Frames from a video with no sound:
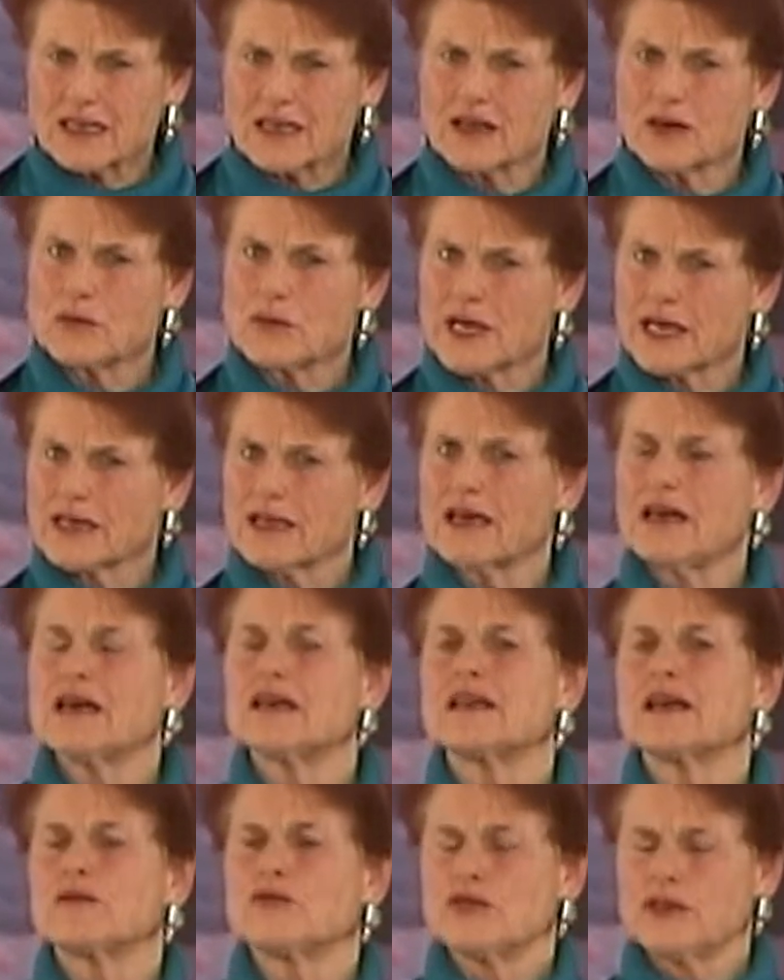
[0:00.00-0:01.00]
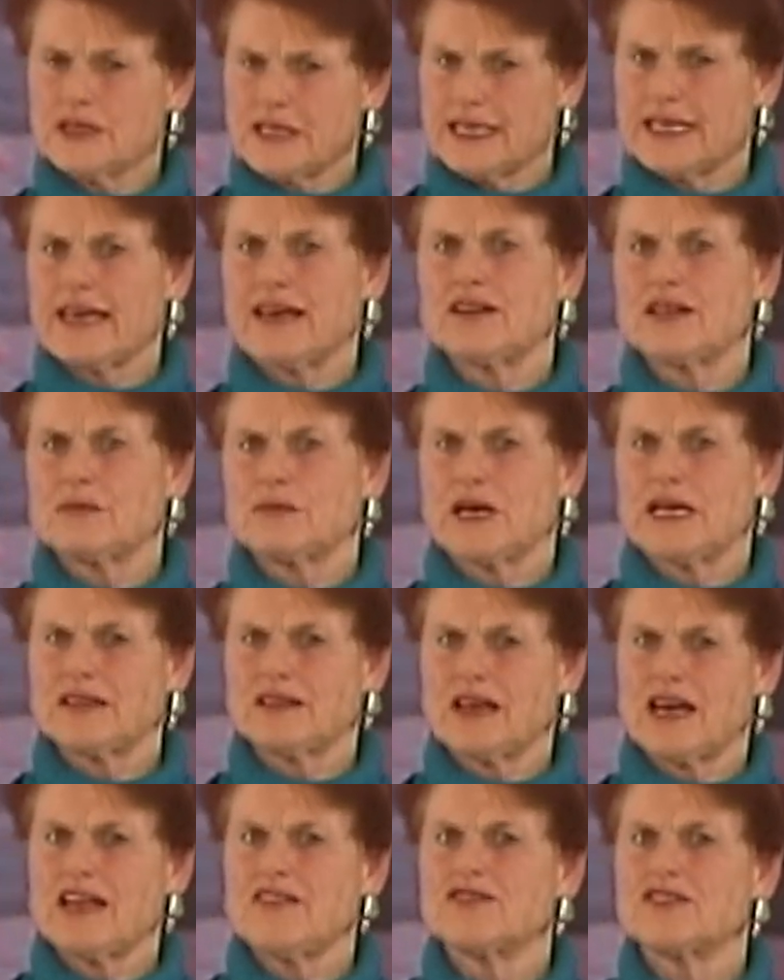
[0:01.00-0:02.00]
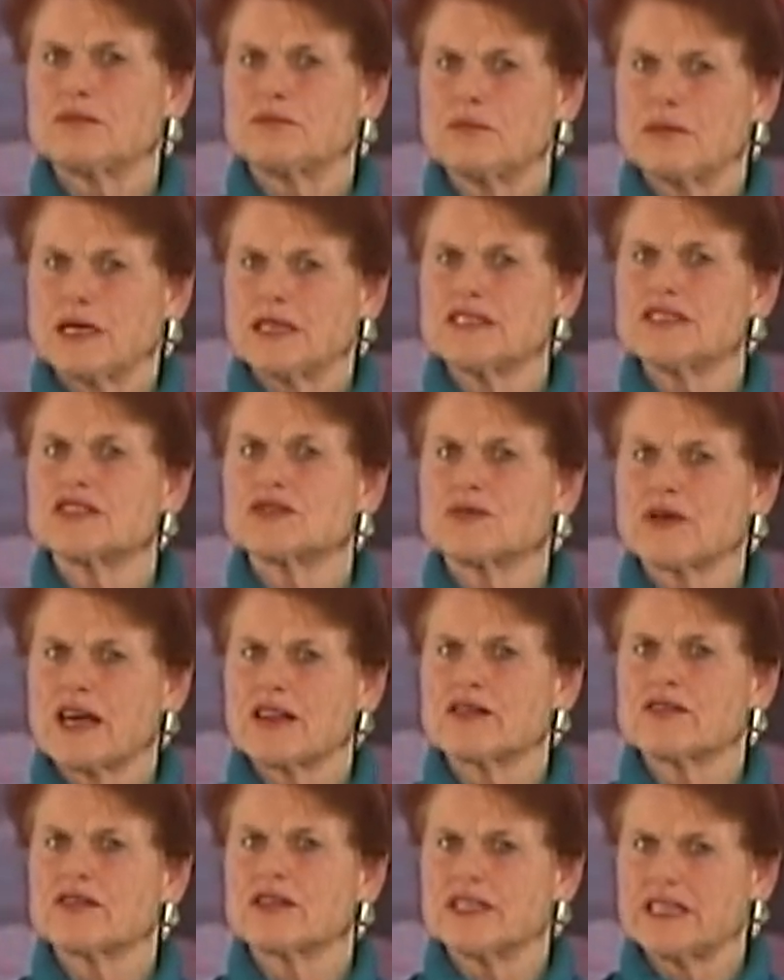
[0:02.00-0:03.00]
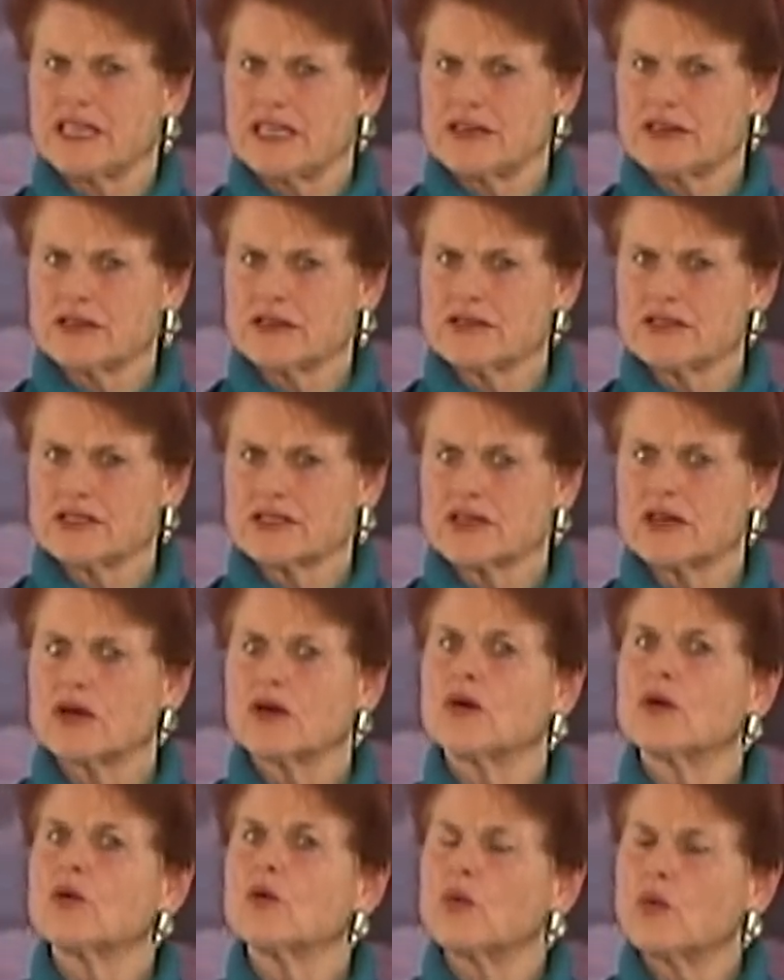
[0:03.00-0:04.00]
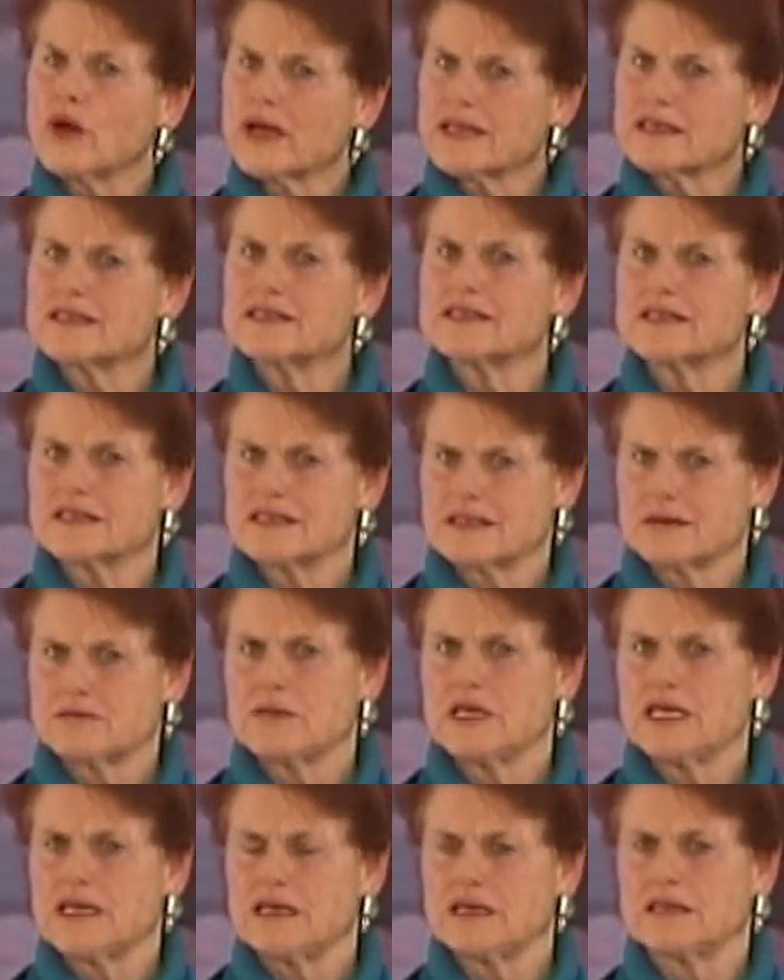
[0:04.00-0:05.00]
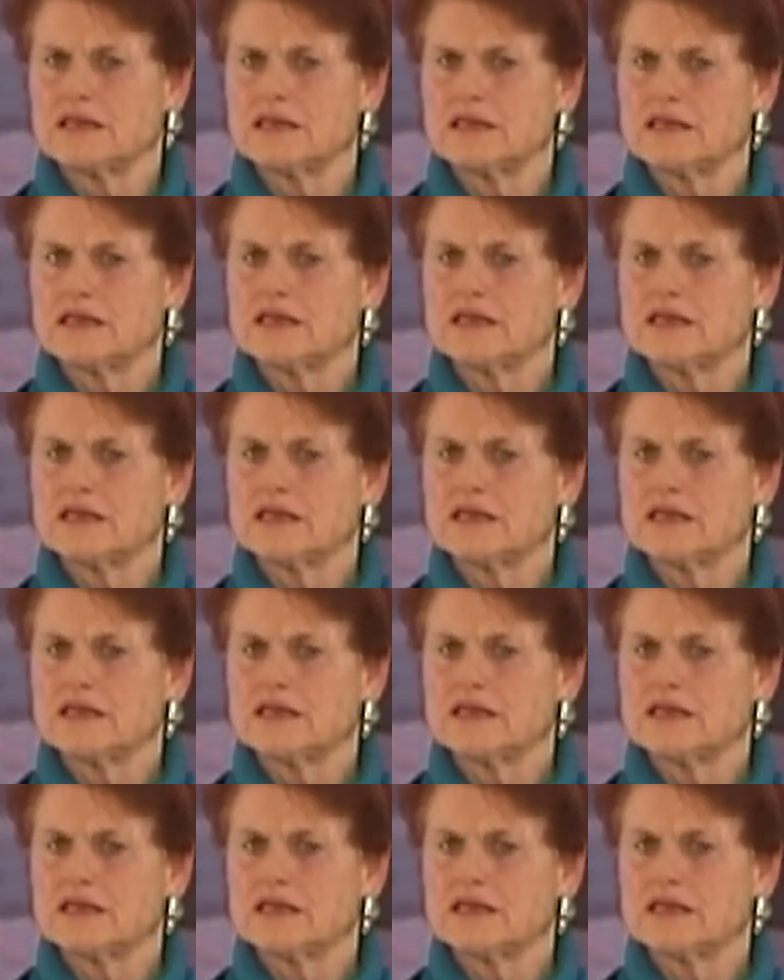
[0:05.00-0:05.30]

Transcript: Oh my God, I'm really counting my life in months rather than years. What does this mean?